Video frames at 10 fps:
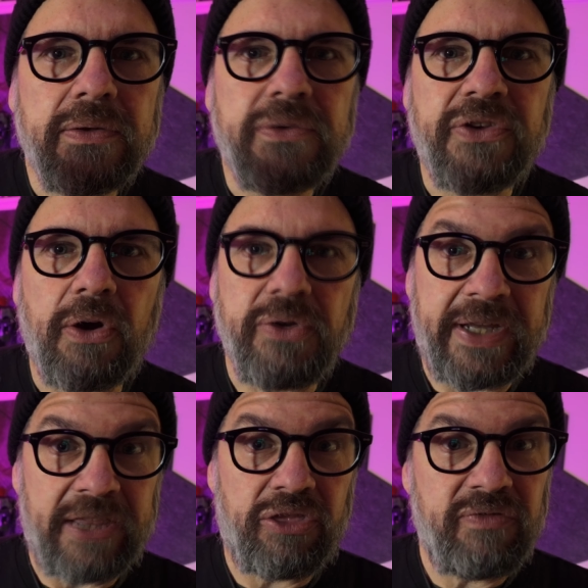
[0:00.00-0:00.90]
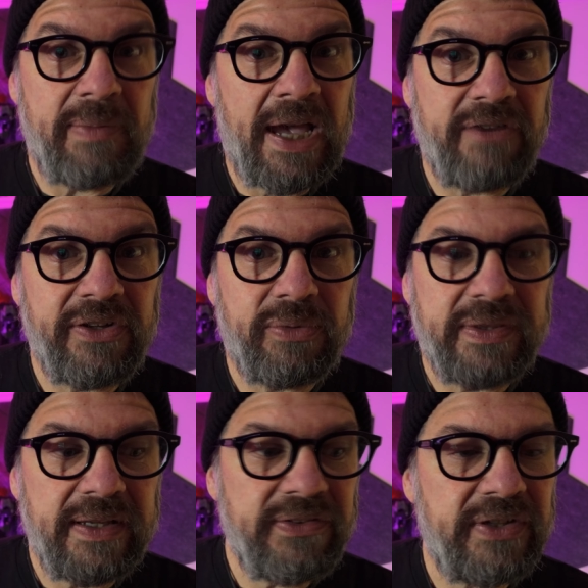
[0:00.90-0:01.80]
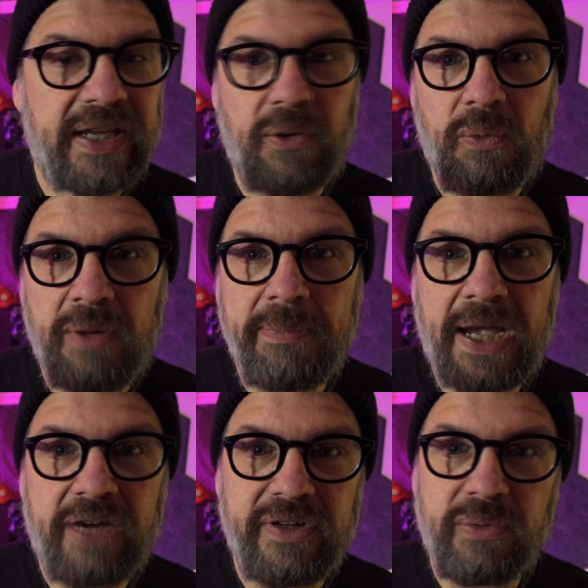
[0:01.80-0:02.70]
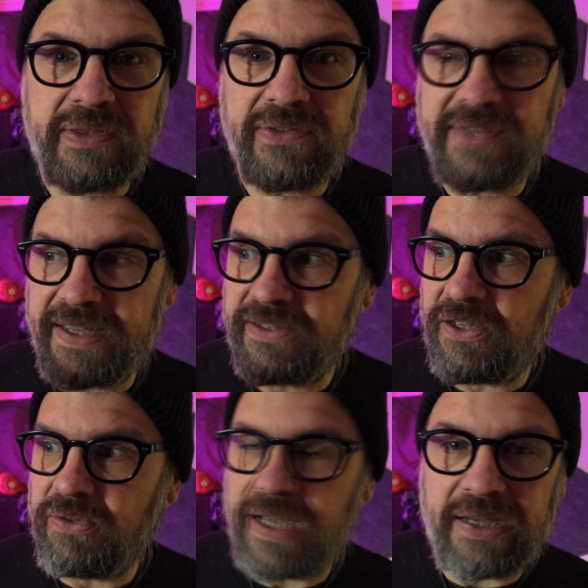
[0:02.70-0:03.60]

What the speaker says: So you get 3 batteries with this, you get 1 battery with the standalone.